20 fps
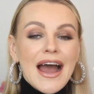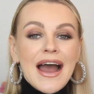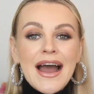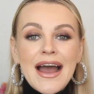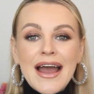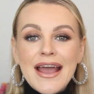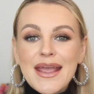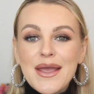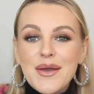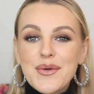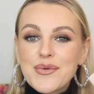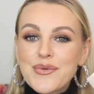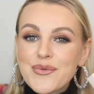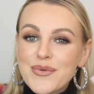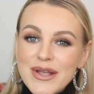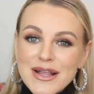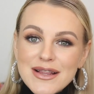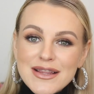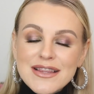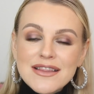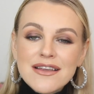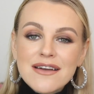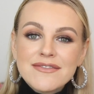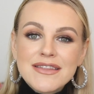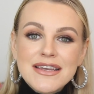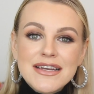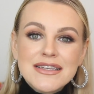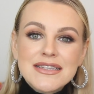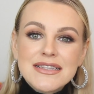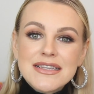I really love
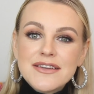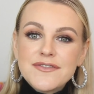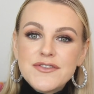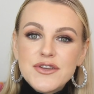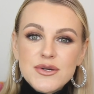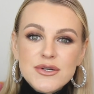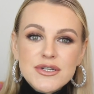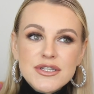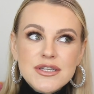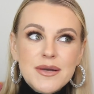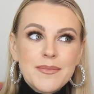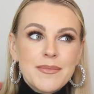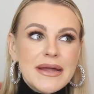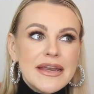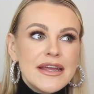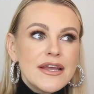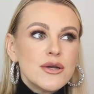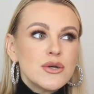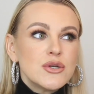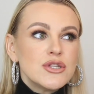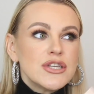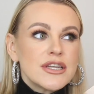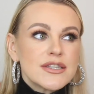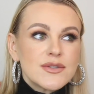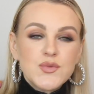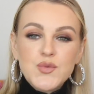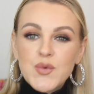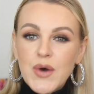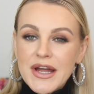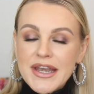this. If you're somebody who
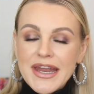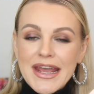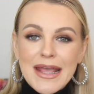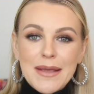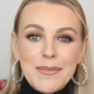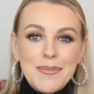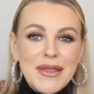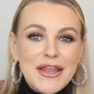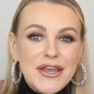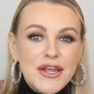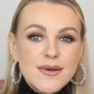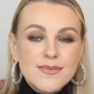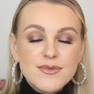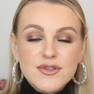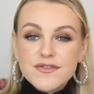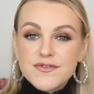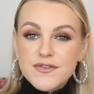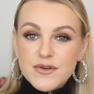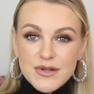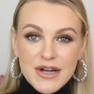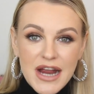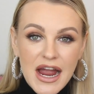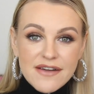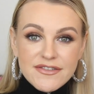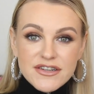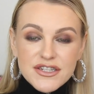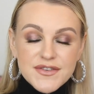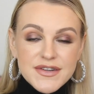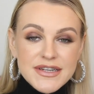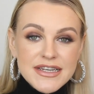doesn't want a medium to full
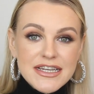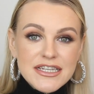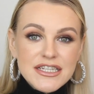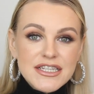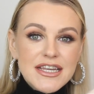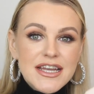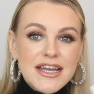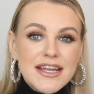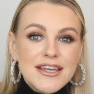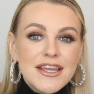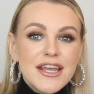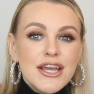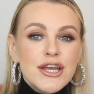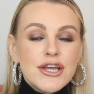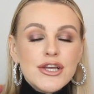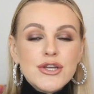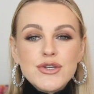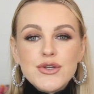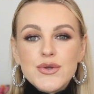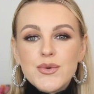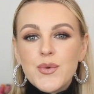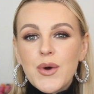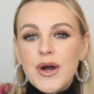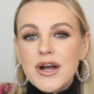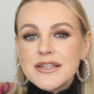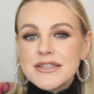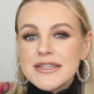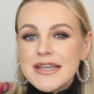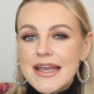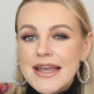coverage foundation, you
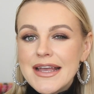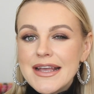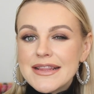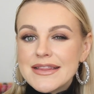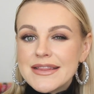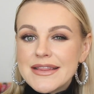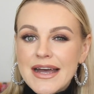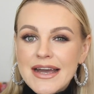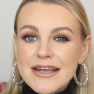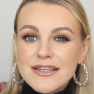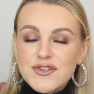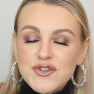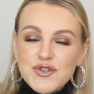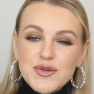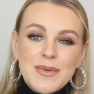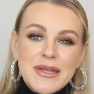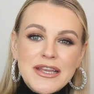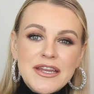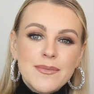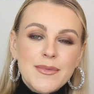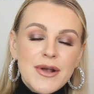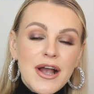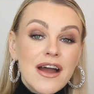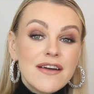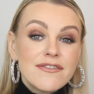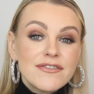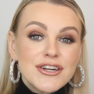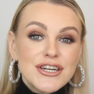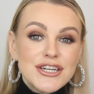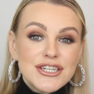want a light to medium
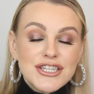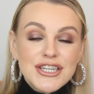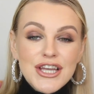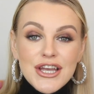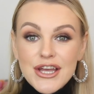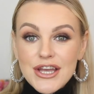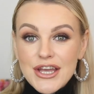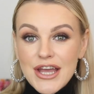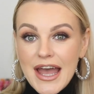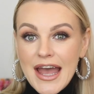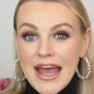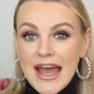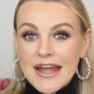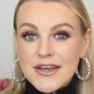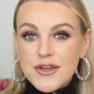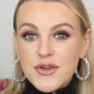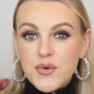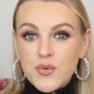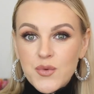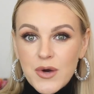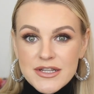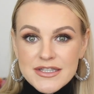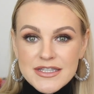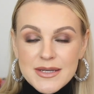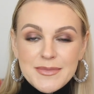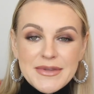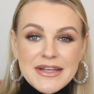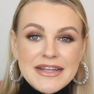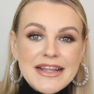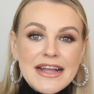coverage, and you want
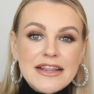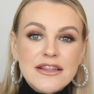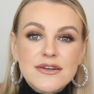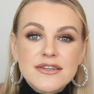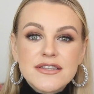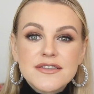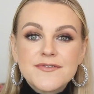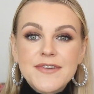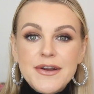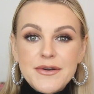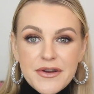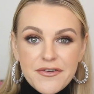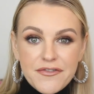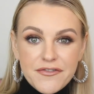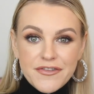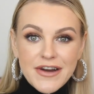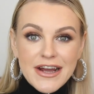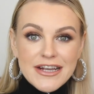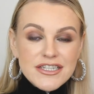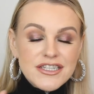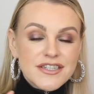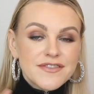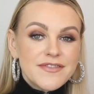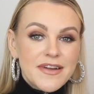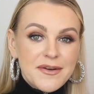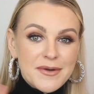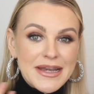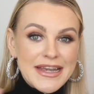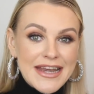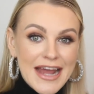something that looks very fresh,
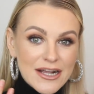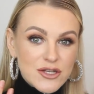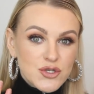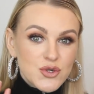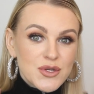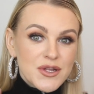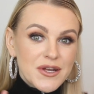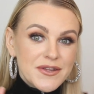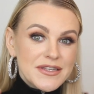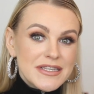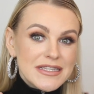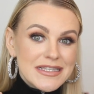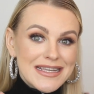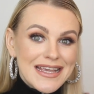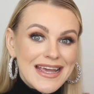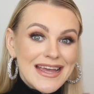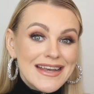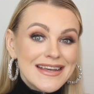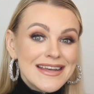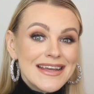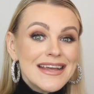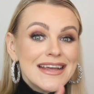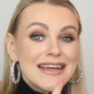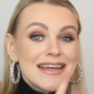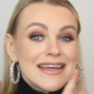very natural on the skin,